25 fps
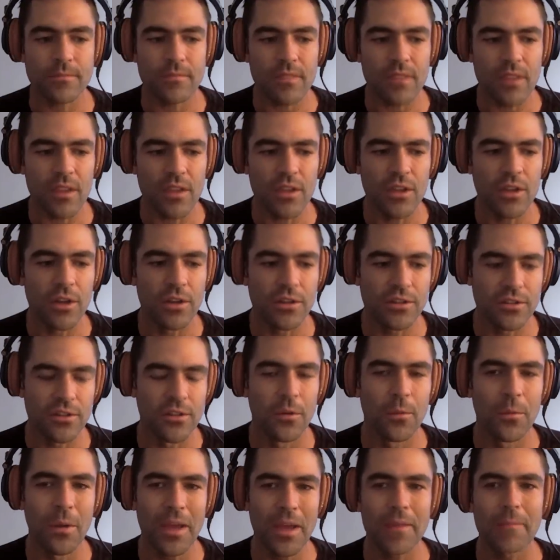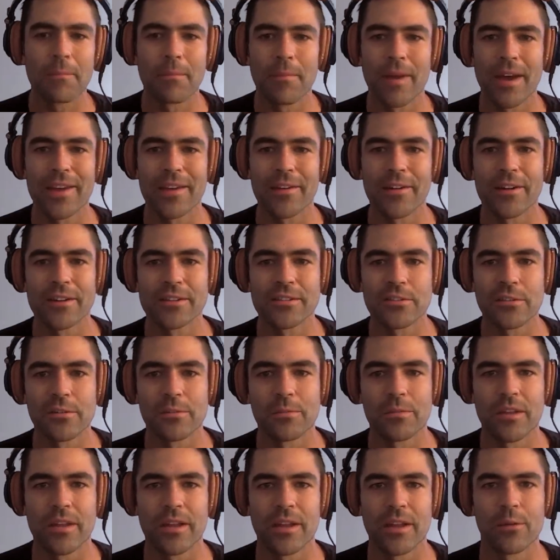you know, so the weight might also
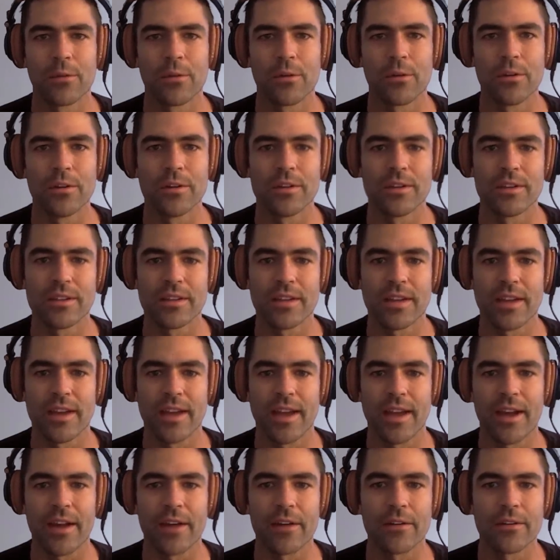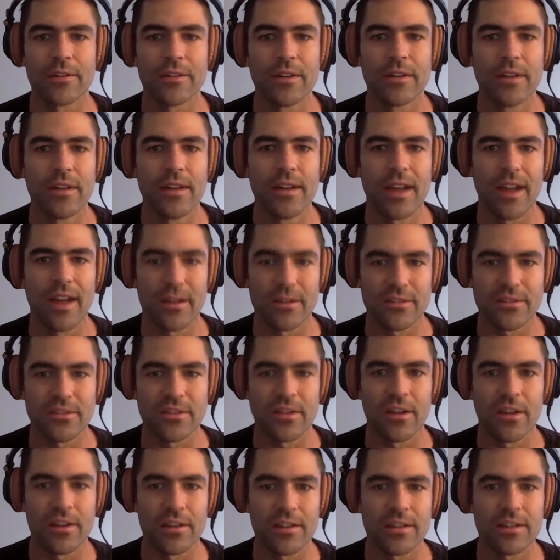play a role in kind of how
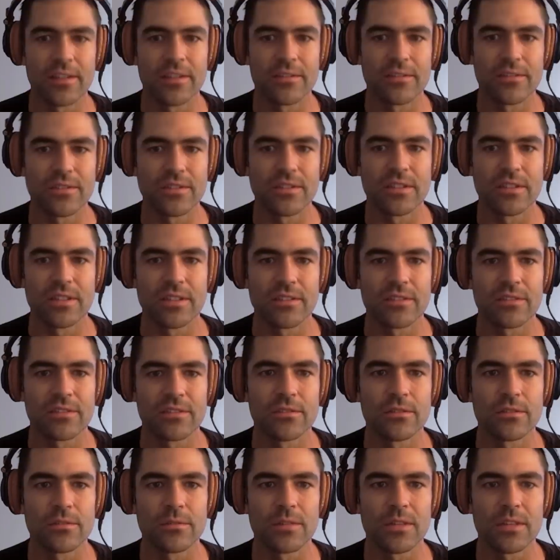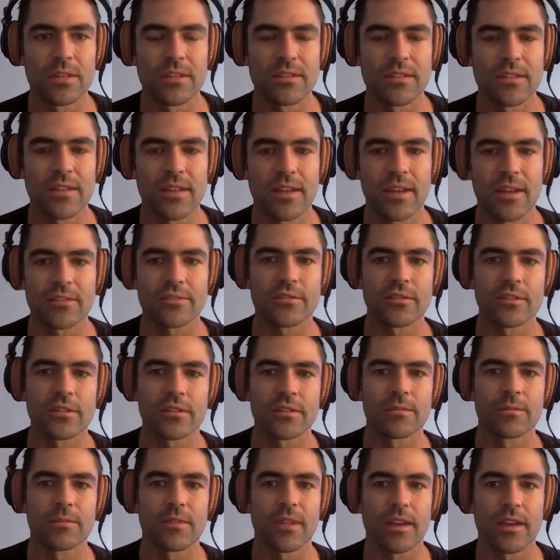solid it's feeling too, because that
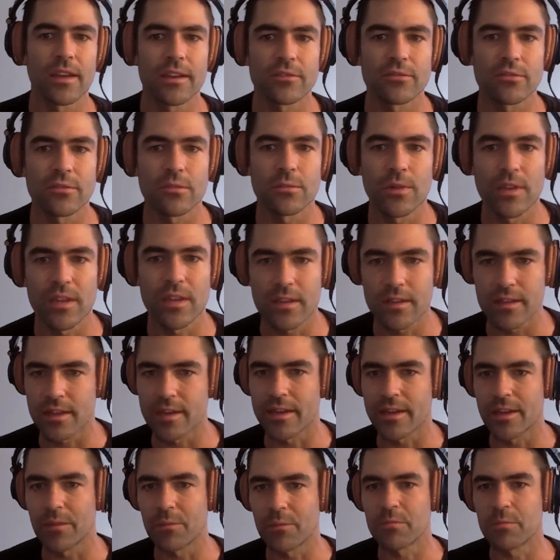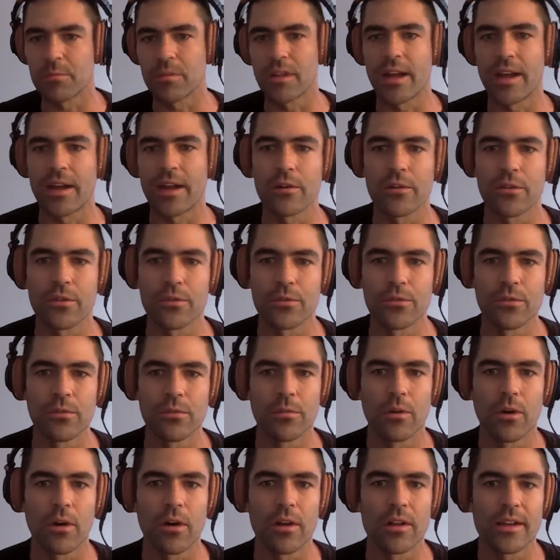extra weight kind of helps plow through the
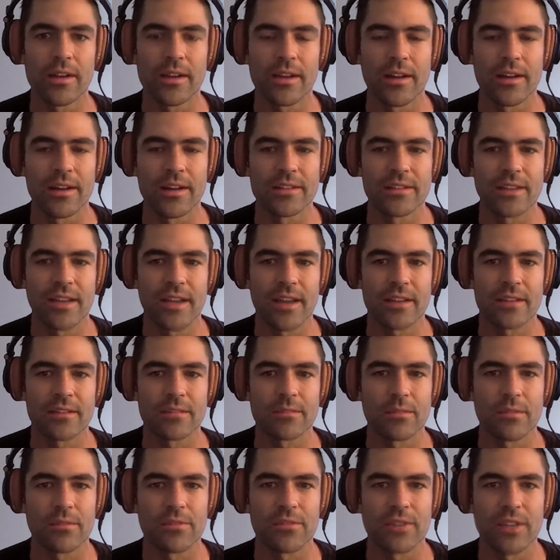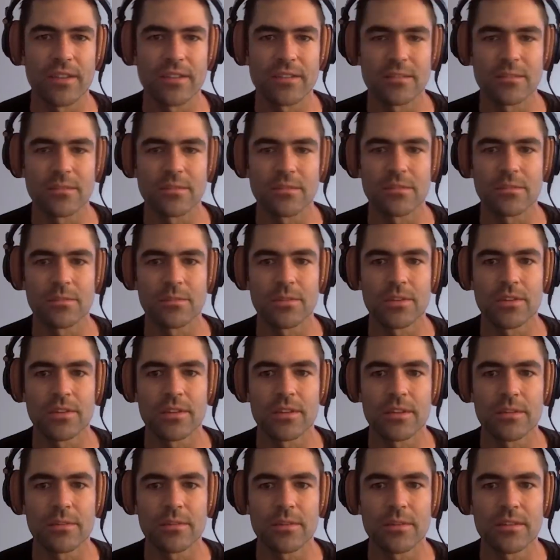ball at contact and provides some
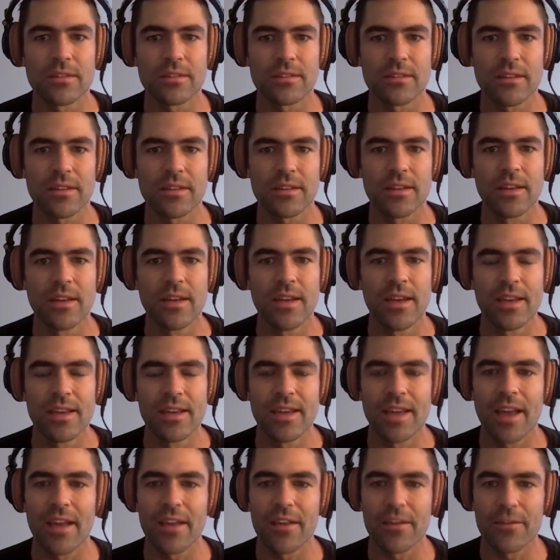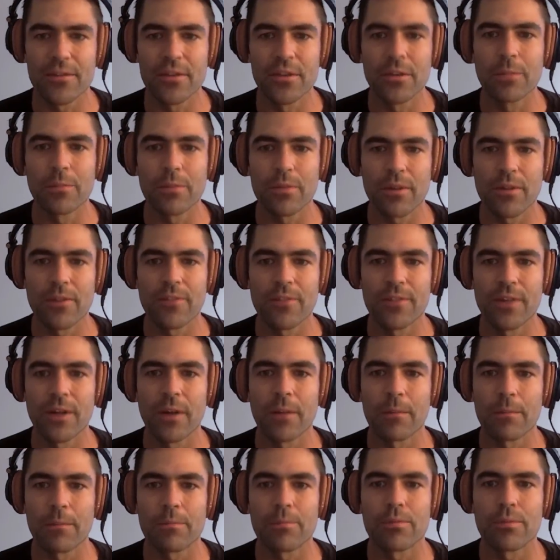stability. But yeah, the feel
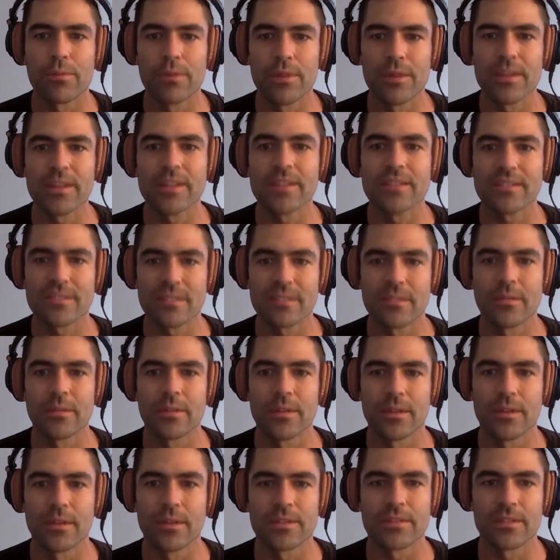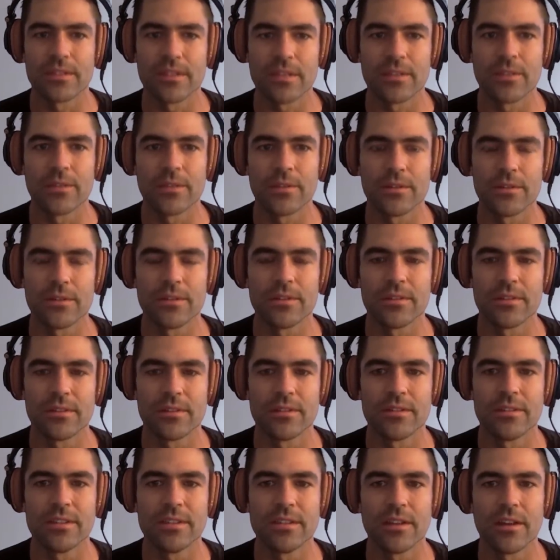felt pretty similar to the old
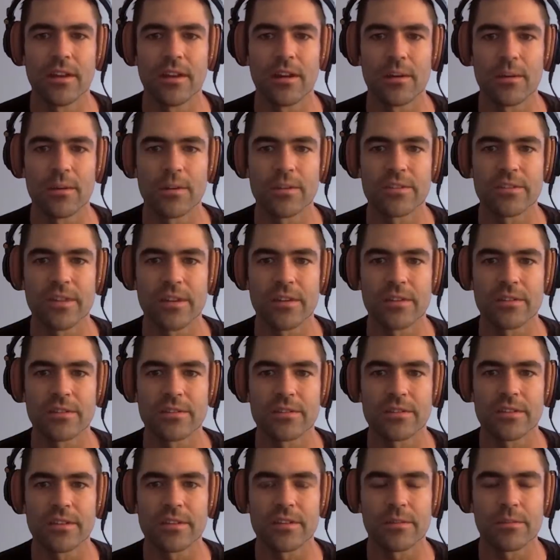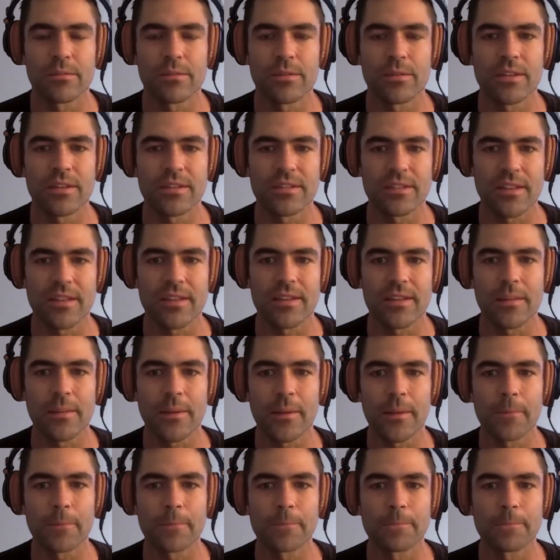DR, which I was pretty excited about.